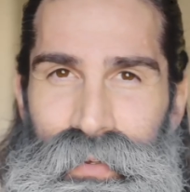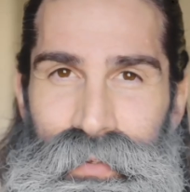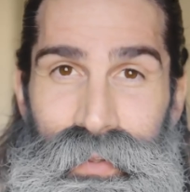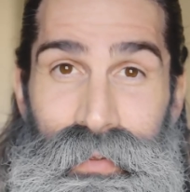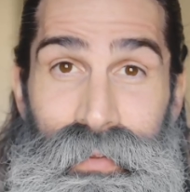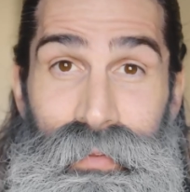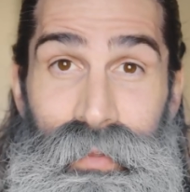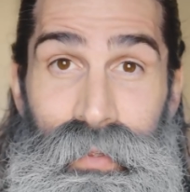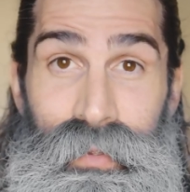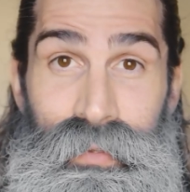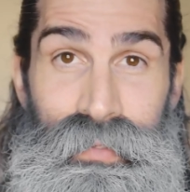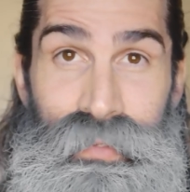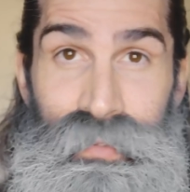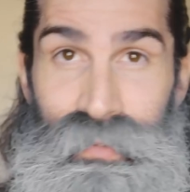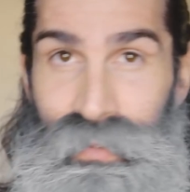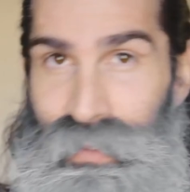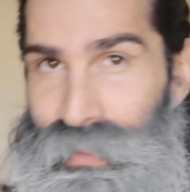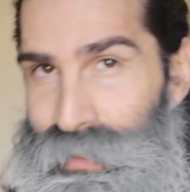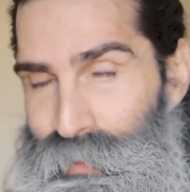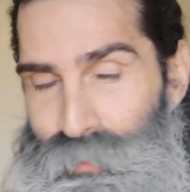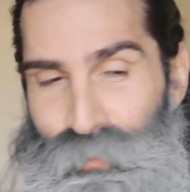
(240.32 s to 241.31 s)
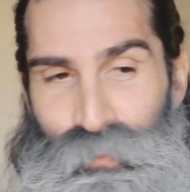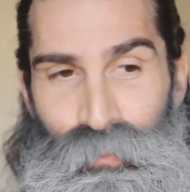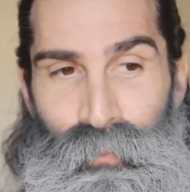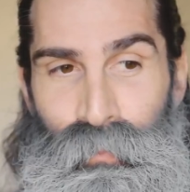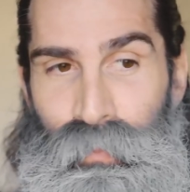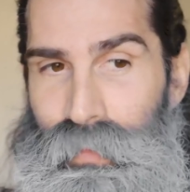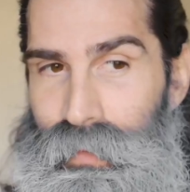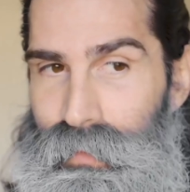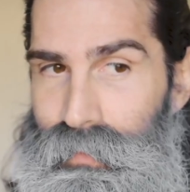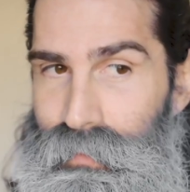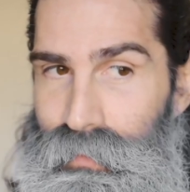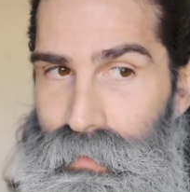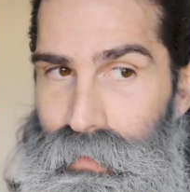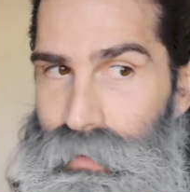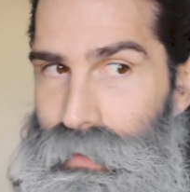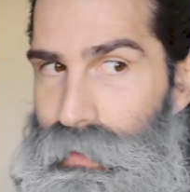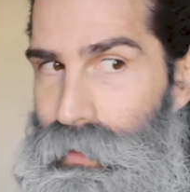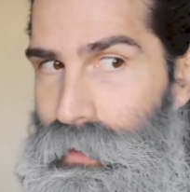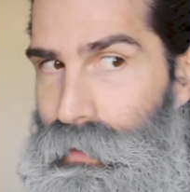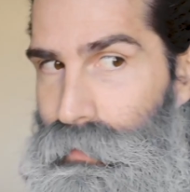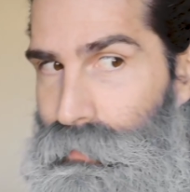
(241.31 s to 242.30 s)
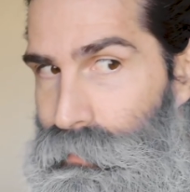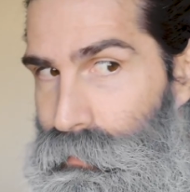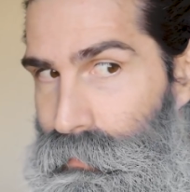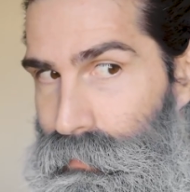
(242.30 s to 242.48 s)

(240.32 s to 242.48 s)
dig this. Let's see here.